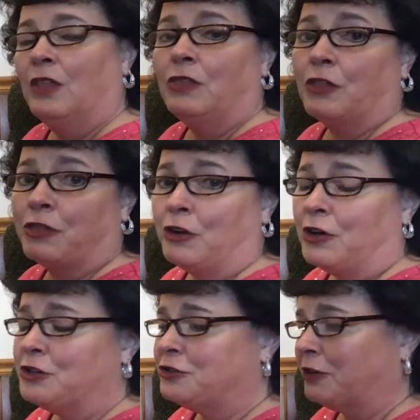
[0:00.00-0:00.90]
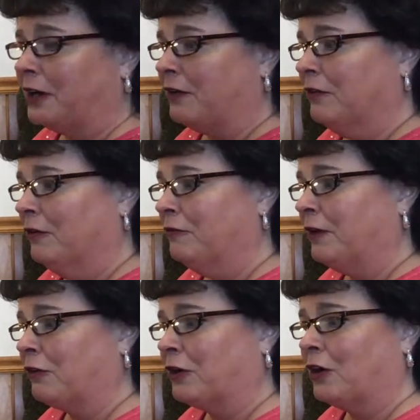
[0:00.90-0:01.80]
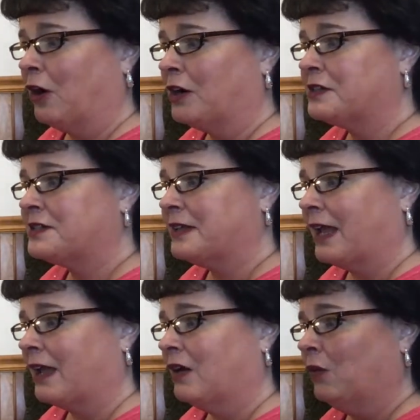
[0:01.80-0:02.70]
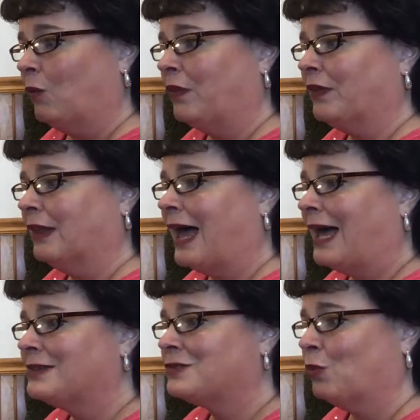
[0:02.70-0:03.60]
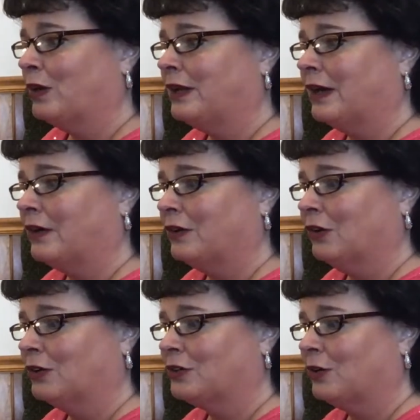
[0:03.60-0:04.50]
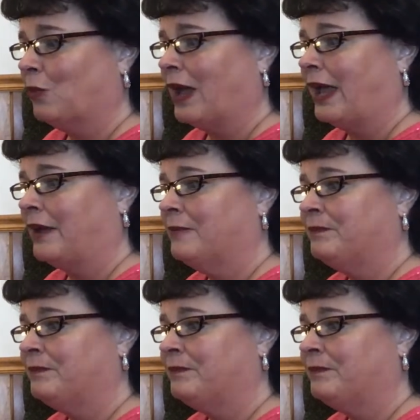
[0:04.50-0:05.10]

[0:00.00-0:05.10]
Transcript: The third tree felt her heart sink when the last woodcutter looked her way.